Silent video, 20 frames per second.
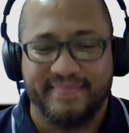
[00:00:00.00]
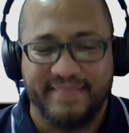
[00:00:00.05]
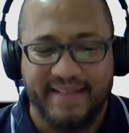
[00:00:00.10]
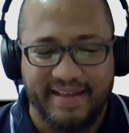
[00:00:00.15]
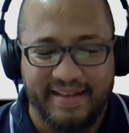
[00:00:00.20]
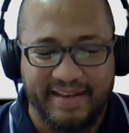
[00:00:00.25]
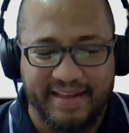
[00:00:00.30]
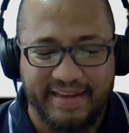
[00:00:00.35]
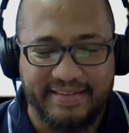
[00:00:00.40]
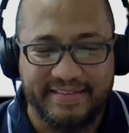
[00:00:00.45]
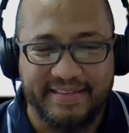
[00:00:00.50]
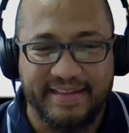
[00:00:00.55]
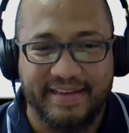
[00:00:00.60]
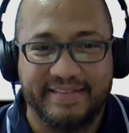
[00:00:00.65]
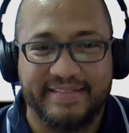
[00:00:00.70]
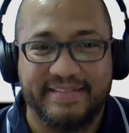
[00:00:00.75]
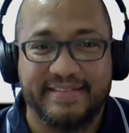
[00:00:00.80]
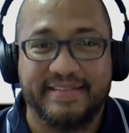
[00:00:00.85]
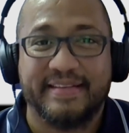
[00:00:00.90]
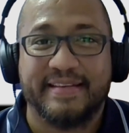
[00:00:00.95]
I like
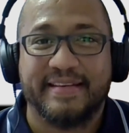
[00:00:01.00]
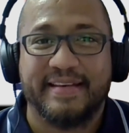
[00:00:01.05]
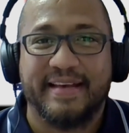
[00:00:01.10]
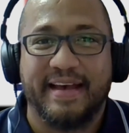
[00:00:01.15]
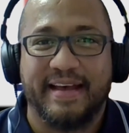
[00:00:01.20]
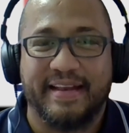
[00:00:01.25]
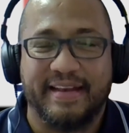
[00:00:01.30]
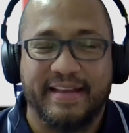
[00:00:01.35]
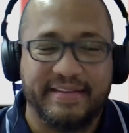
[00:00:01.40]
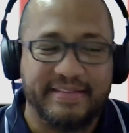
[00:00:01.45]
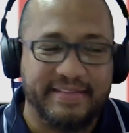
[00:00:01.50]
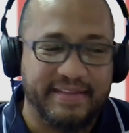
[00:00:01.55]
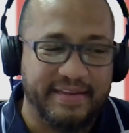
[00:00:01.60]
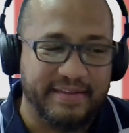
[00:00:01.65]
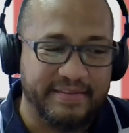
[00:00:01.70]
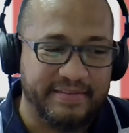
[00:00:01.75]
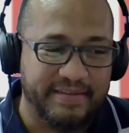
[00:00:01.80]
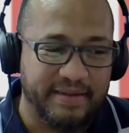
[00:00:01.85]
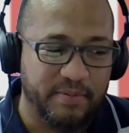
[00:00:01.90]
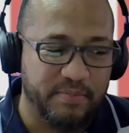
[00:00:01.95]
that.
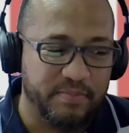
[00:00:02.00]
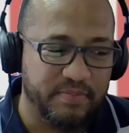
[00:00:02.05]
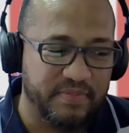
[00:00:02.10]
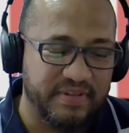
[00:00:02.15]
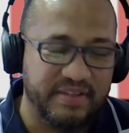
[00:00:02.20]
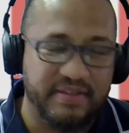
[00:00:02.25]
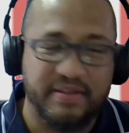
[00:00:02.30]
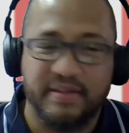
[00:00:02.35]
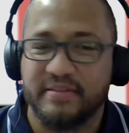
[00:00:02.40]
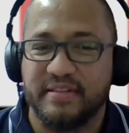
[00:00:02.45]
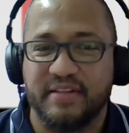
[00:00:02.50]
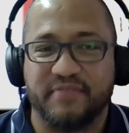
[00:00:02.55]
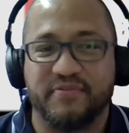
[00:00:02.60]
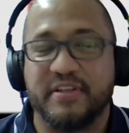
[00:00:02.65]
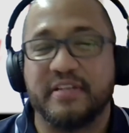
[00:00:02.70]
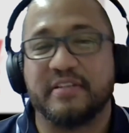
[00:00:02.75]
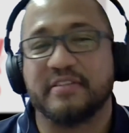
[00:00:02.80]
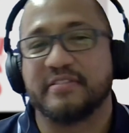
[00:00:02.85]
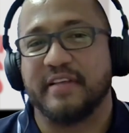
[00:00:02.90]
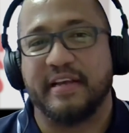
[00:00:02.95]
It
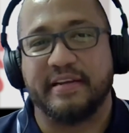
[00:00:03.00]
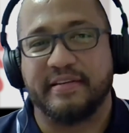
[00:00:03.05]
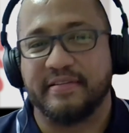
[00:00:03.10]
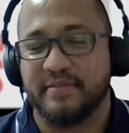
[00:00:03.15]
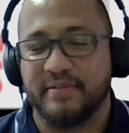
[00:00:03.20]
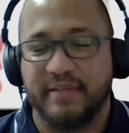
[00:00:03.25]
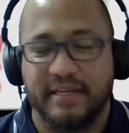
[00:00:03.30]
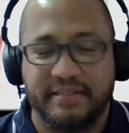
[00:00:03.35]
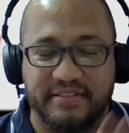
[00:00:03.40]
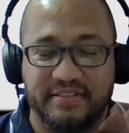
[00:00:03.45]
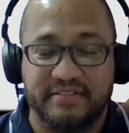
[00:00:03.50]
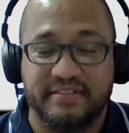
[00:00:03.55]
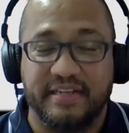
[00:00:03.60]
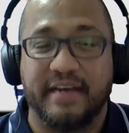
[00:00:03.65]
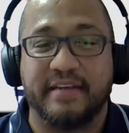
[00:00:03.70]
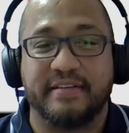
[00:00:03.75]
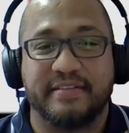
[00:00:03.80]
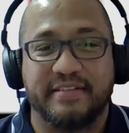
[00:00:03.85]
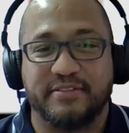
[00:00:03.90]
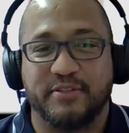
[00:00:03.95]
feels like
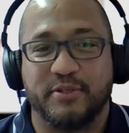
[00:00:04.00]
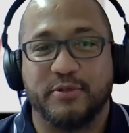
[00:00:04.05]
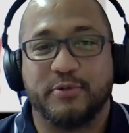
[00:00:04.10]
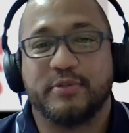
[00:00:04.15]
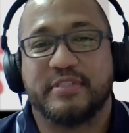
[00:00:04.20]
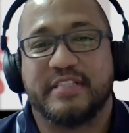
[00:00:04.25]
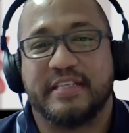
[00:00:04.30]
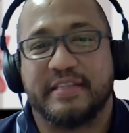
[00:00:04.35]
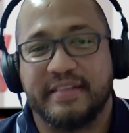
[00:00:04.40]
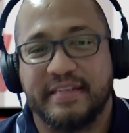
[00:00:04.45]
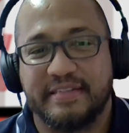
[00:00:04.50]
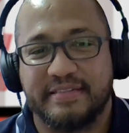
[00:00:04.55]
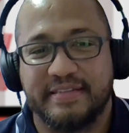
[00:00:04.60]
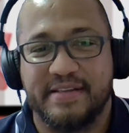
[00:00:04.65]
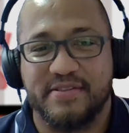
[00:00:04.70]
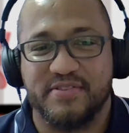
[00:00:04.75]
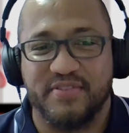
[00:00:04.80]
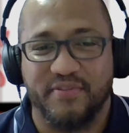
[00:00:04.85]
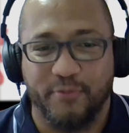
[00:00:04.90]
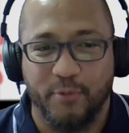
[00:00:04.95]
society is losing their
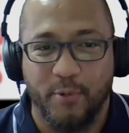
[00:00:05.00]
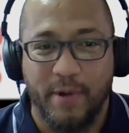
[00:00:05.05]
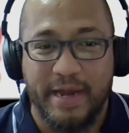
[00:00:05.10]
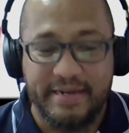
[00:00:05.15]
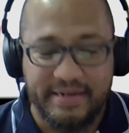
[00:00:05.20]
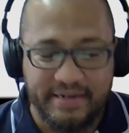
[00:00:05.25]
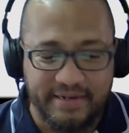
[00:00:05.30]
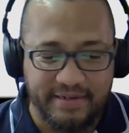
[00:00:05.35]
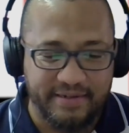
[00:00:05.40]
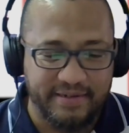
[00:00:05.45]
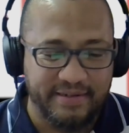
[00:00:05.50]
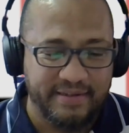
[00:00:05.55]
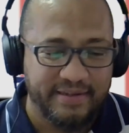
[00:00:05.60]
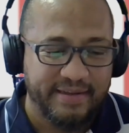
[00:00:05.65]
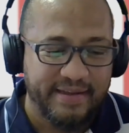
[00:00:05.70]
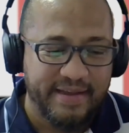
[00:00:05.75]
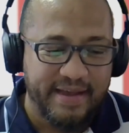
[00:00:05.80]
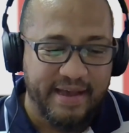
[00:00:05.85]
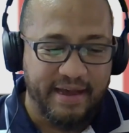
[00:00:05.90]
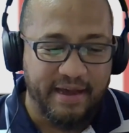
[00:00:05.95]
sense of wonder.
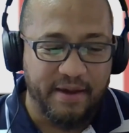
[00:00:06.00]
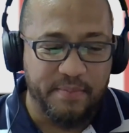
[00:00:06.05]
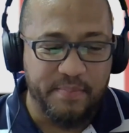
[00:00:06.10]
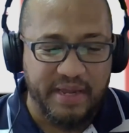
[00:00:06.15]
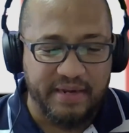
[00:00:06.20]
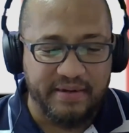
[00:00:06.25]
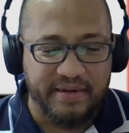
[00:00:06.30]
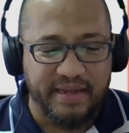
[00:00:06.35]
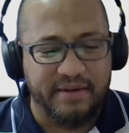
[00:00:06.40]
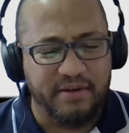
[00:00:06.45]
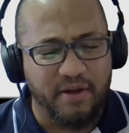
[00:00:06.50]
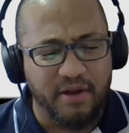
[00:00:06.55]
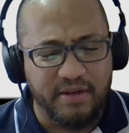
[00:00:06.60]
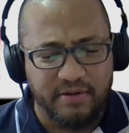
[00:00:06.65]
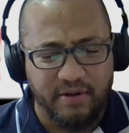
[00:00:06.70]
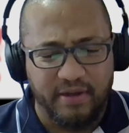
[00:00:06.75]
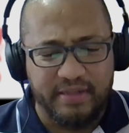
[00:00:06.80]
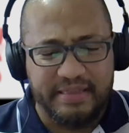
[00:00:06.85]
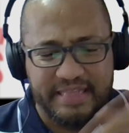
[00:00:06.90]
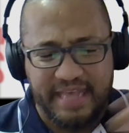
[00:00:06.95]
And
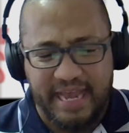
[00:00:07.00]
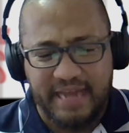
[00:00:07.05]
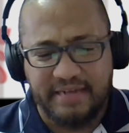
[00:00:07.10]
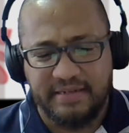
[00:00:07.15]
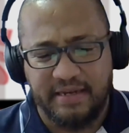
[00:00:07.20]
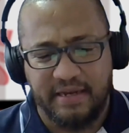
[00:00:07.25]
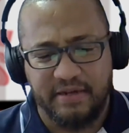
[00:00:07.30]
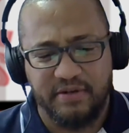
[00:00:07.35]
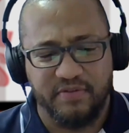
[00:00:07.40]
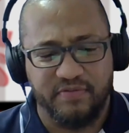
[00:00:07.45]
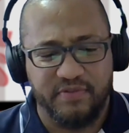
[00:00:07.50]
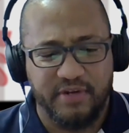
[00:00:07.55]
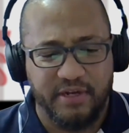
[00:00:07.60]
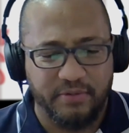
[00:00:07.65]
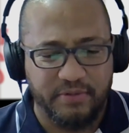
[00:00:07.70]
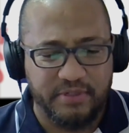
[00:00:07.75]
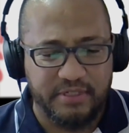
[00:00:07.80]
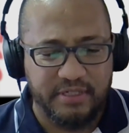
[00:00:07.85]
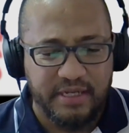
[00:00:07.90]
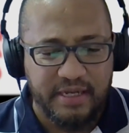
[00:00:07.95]
on that kind of
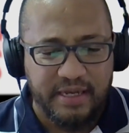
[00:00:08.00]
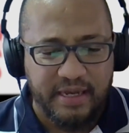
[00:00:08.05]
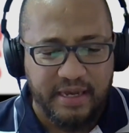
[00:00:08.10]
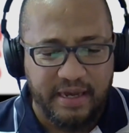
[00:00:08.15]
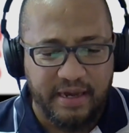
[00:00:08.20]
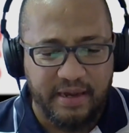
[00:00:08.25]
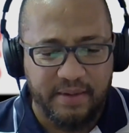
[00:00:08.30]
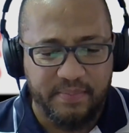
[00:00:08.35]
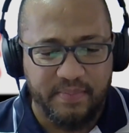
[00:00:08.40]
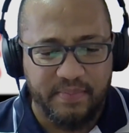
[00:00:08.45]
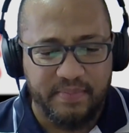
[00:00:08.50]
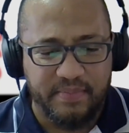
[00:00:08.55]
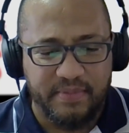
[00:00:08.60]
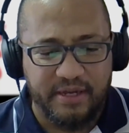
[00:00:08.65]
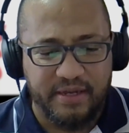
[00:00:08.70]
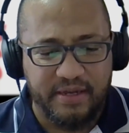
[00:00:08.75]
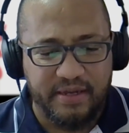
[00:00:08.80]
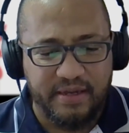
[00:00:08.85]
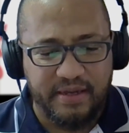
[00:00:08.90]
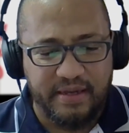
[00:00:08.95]
note,
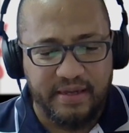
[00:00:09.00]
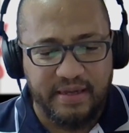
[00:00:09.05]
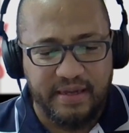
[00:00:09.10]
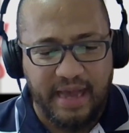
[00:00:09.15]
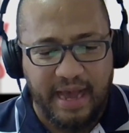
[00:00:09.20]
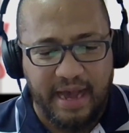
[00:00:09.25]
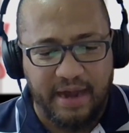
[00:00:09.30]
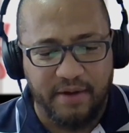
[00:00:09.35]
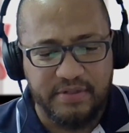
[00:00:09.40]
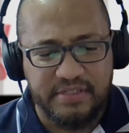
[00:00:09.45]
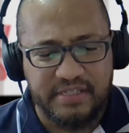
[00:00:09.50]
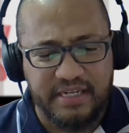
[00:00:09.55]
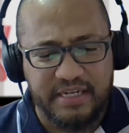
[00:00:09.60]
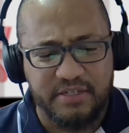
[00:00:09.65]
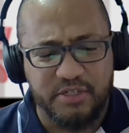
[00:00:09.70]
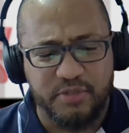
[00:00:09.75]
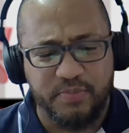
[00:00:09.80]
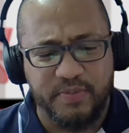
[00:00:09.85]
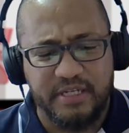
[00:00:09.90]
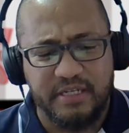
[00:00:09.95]
how is
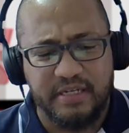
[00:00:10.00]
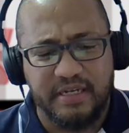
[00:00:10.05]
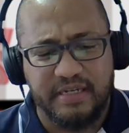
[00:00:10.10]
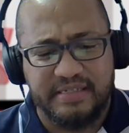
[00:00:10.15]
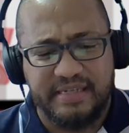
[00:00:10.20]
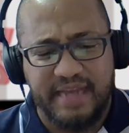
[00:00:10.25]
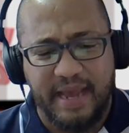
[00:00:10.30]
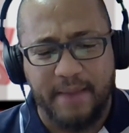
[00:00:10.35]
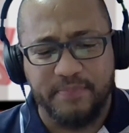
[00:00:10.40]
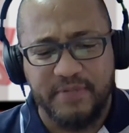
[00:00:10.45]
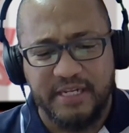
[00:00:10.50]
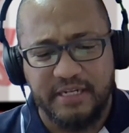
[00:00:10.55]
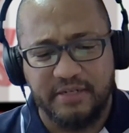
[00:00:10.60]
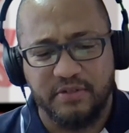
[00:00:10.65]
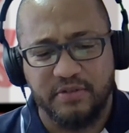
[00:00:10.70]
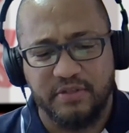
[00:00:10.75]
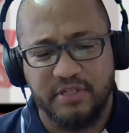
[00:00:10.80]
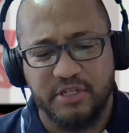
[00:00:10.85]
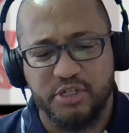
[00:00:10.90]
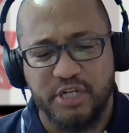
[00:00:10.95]
HP adapting
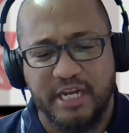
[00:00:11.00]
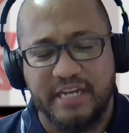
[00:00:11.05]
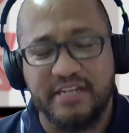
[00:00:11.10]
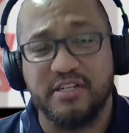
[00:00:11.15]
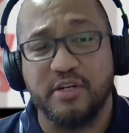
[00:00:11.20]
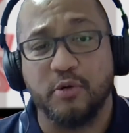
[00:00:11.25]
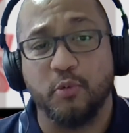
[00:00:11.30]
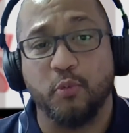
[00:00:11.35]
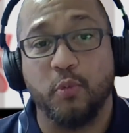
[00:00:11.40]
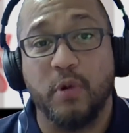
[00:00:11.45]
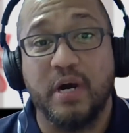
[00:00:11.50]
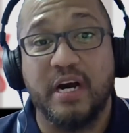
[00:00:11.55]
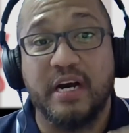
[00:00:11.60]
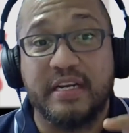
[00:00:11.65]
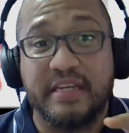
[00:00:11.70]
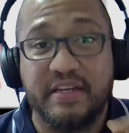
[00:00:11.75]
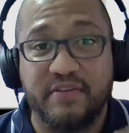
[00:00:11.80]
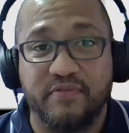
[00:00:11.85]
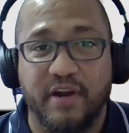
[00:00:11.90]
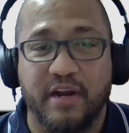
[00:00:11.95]
to the changing
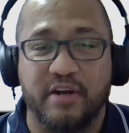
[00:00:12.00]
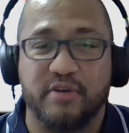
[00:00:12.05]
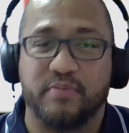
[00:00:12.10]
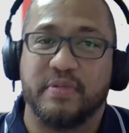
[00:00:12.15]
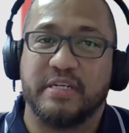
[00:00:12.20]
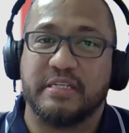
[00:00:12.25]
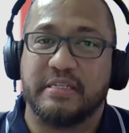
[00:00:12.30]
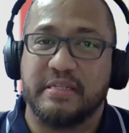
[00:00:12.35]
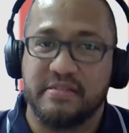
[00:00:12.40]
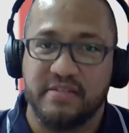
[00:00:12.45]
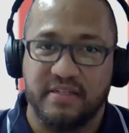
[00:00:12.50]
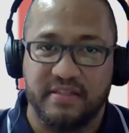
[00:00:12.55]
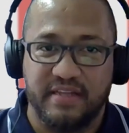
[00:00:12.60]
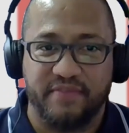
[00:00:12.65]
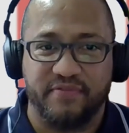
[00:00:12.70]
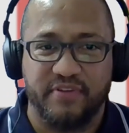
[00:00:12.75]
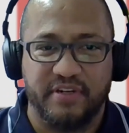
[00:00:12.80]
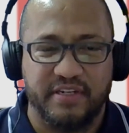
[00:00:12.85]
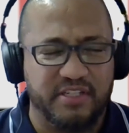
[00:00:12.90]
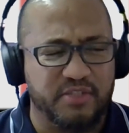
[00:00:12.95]
work environment in South
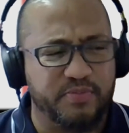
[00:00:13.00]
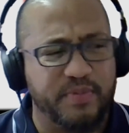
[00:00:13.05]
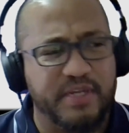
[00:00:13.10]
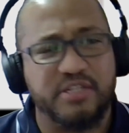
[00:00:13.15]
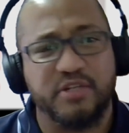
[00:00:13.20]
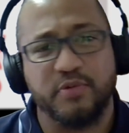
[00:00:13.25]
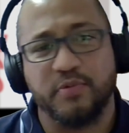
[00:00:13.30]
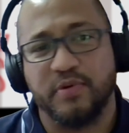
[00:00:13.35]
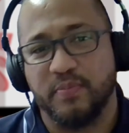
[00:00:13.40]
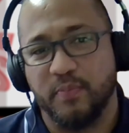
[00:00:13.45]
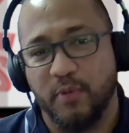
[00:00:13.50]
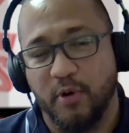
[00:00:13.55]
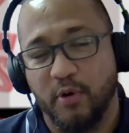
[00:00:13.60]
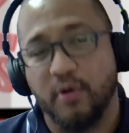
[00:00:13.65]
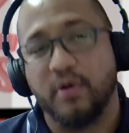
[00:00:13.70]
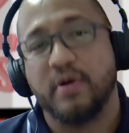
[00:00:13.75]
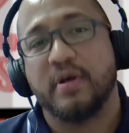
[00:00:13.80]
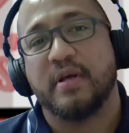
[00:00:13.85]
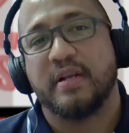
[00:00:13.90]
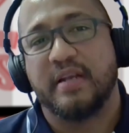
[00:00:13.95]
Africa, especially with more
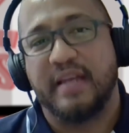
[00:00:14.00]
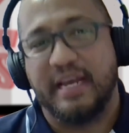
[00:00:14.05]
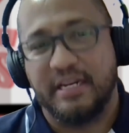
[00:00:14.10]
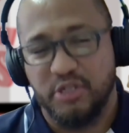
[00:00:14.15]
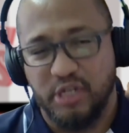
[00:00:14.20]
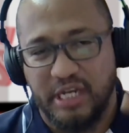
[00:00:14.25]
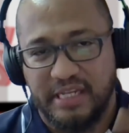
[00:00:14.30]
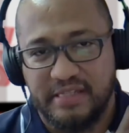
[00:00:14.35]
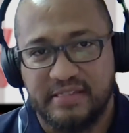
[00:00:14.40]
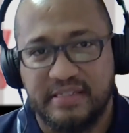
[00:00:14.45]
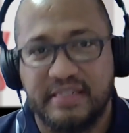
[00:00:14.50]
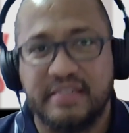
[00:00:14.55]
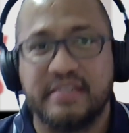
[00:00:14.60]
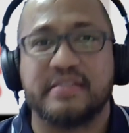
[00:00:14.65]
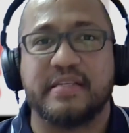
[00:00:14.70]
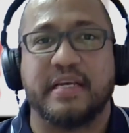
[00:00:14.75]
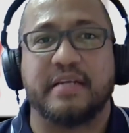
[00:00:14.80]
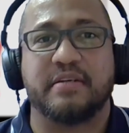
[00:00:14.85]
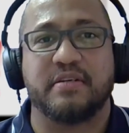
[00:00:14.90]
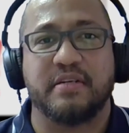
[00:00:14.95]
like Gen Zs
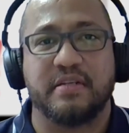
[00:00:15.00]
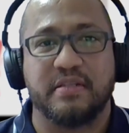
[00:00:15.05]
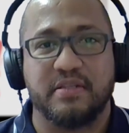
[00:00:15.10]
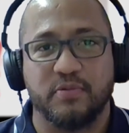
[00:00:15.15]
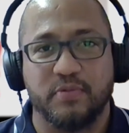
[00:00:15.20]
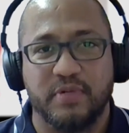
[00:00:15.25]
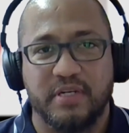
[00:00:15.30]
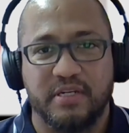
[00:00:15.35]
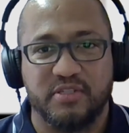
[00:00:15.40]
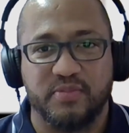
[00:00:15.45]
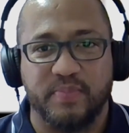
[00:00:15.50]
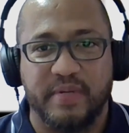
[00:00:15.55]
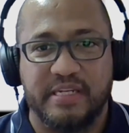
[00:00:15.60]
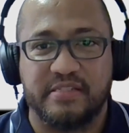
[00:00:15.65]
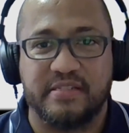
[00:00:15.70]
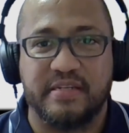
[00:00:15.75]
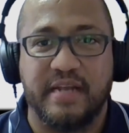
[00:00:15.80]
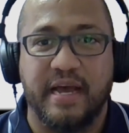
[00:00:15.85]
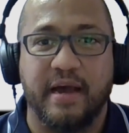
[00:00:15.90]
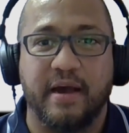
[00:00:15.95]
entering the
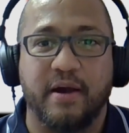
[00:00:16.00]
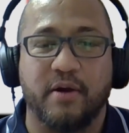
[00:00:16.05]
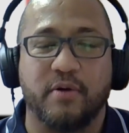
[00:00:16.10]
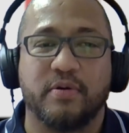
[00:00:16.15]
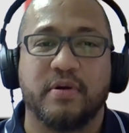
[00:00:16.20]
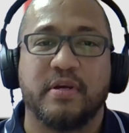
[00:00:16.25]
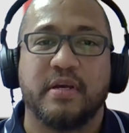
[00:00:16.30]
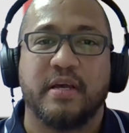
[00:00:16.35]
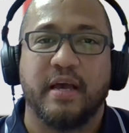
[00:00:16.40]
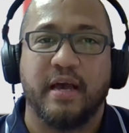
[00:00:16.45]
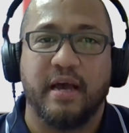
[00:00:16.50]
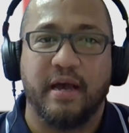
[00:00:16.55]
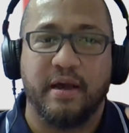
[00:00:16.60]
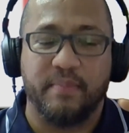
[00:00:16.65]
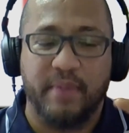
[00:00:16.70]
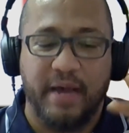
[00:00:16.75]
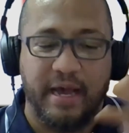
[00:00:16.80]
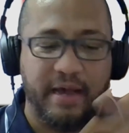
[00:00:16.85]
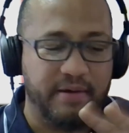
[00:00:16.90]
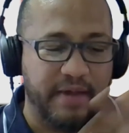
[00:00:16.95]
workspace now?
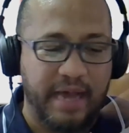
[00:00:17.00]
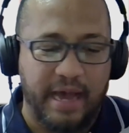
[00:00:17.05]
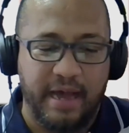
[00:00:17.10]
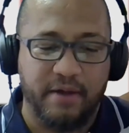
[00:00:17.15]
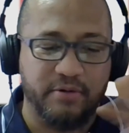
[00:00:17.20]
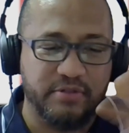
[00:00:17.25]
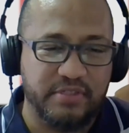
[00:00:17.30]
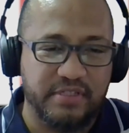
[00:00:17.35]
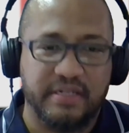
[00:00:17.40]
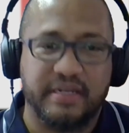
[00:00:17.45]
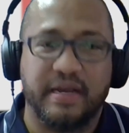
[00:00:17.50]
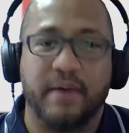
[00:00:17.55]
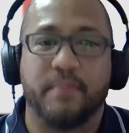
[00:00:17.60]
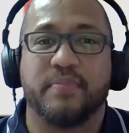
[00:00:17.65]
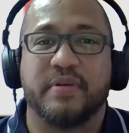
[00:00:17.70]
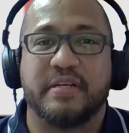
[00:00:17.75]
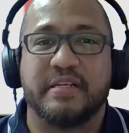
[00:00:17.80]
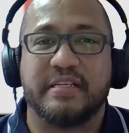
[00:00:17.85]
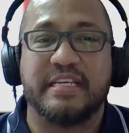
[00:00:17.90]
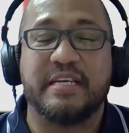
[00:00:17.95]
How is the
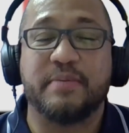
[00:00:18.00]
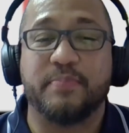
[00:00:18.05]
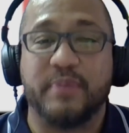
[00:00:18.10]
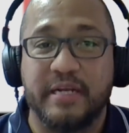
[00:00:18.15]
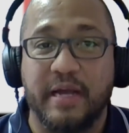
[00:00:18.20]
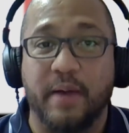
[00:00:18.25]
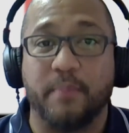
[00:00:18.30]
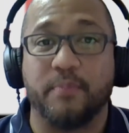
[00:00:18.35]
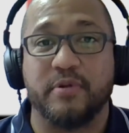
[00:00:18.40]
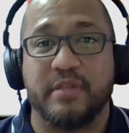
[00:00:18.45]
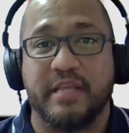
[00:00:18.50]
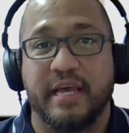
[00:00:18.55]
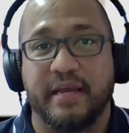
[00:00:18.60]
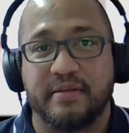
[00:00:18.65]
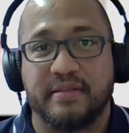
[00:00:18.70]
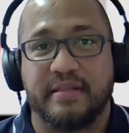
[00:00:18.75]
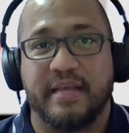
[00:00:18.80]
company keeping up with that?